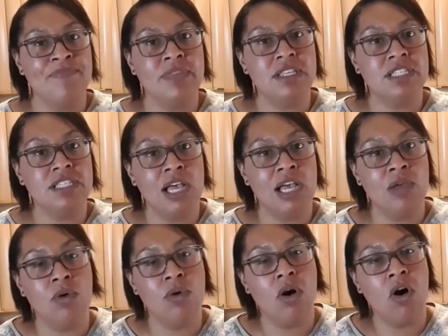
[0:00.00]

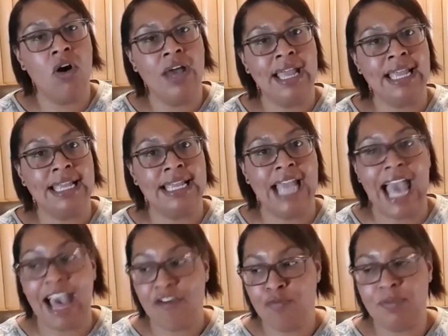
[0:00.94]
So I
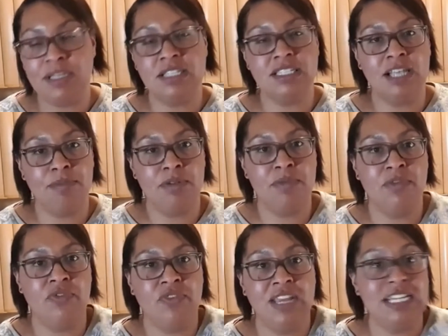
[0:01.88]
have been
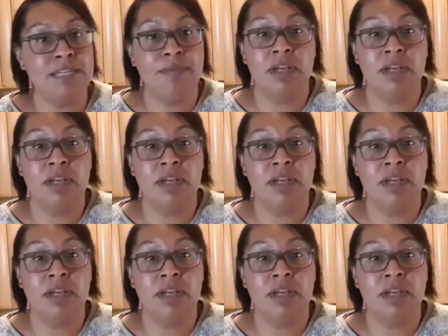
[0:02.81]
supplement feeding,